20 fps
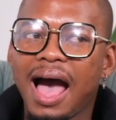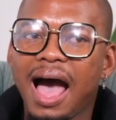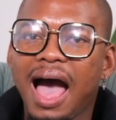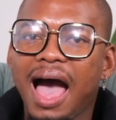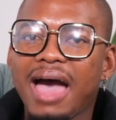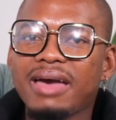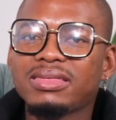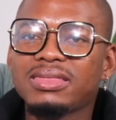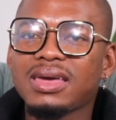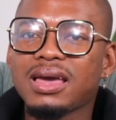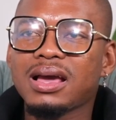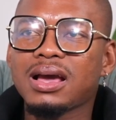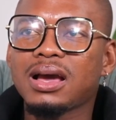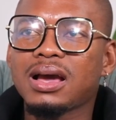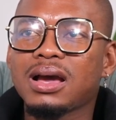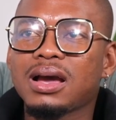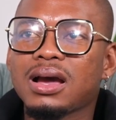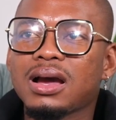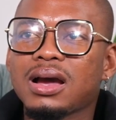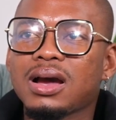I
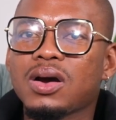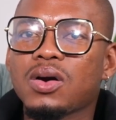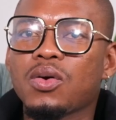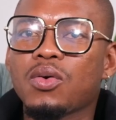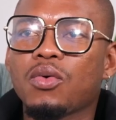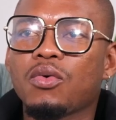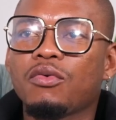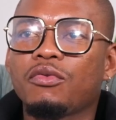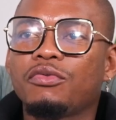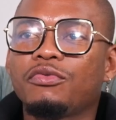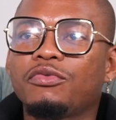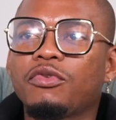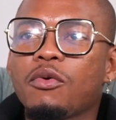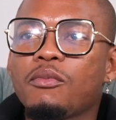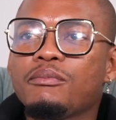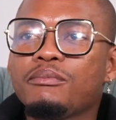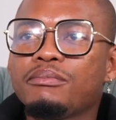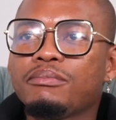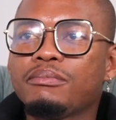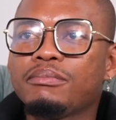think for
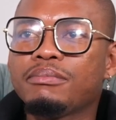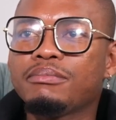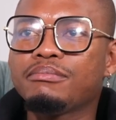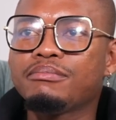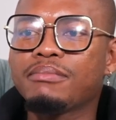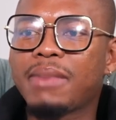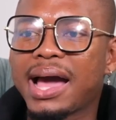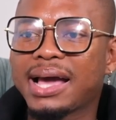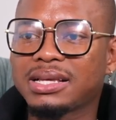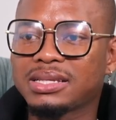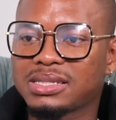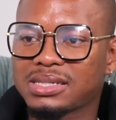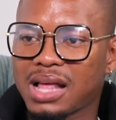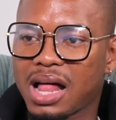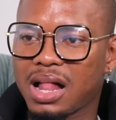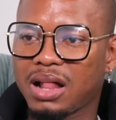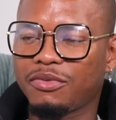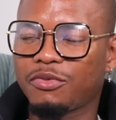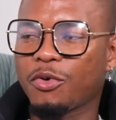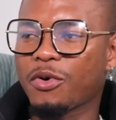
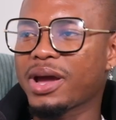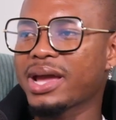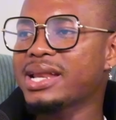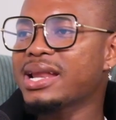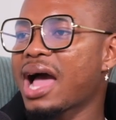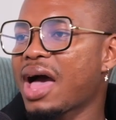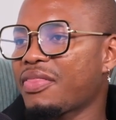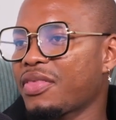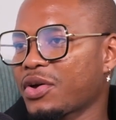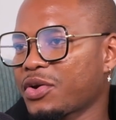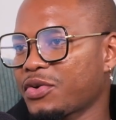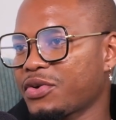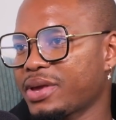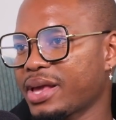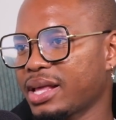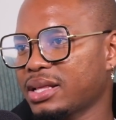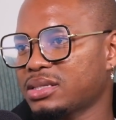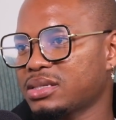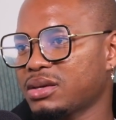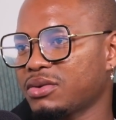myself or any other
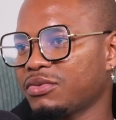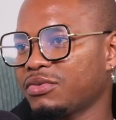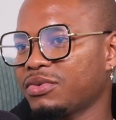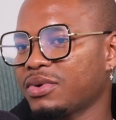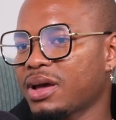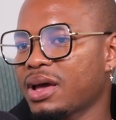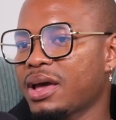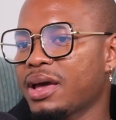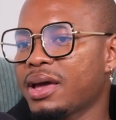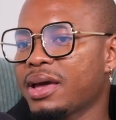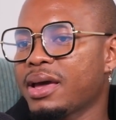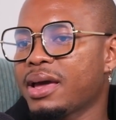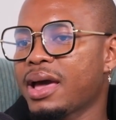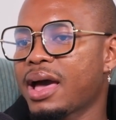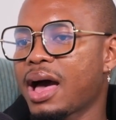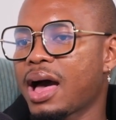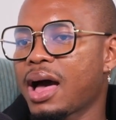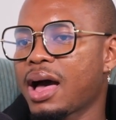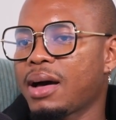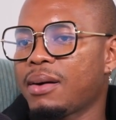creative,
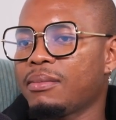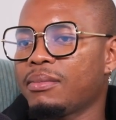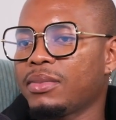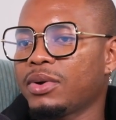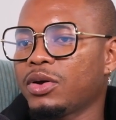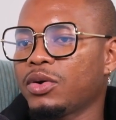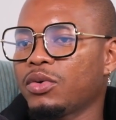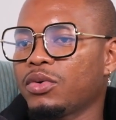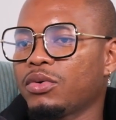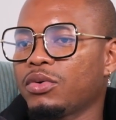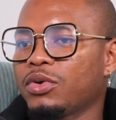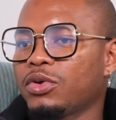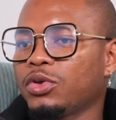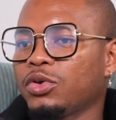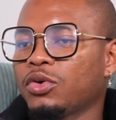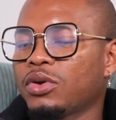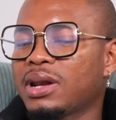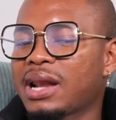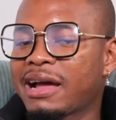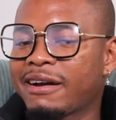
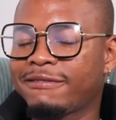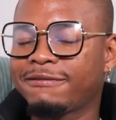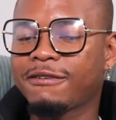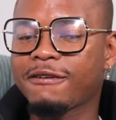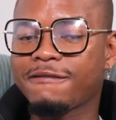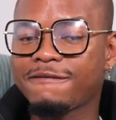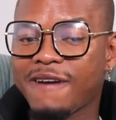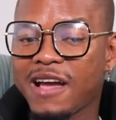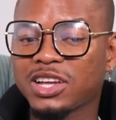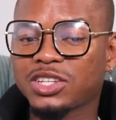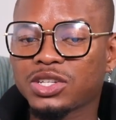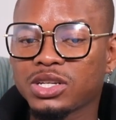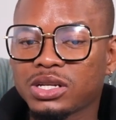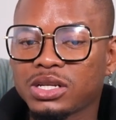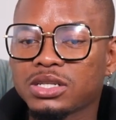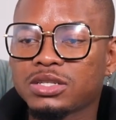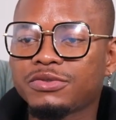your love for fashion is